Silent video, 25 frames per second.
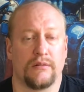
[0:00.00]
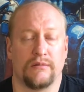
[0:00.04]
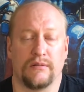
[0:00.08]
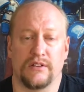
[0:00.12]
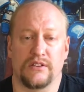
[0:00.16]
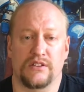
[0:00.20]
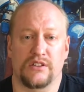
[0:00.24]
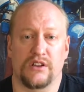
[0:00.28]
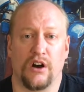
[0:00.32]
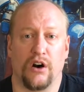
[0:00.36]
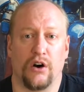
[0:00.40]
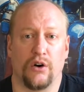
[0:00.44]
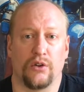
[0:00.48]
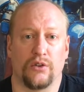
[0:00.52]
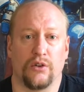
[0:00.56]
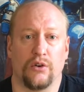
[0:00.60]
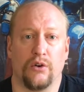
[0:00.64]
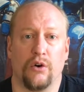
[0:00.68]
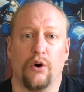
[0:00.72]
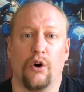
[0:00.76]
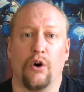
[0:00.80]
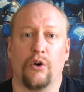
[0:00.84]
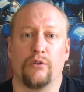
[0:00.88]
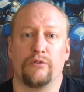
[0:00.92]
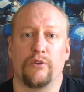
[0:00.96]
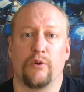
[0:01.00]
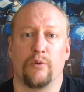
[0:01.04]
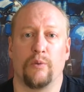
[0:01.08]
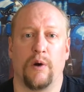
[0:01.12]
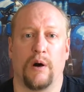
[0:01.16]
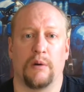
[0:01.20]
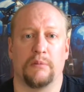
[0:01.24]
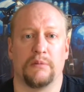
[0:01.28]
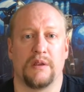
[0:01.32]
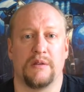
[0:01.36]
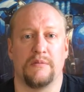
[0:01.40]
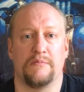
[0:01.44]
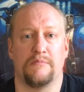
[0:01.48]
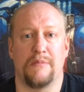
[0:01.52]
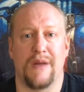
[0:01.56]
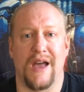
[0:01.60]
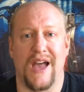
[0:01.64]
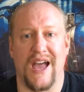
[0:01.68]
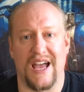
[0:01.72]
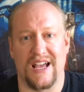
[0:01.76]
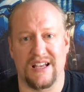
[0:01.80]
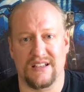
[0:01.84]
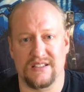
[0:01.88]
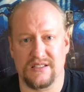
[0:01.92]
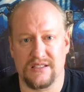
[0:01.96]
is called Overwhelming
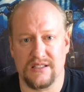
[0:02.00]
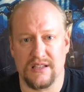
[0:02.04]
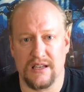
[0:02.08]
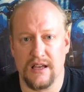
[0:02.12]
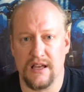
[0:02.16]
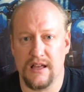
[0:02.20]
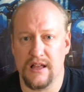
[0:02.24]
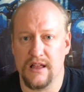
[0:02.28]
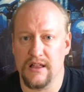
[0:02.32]
Mass.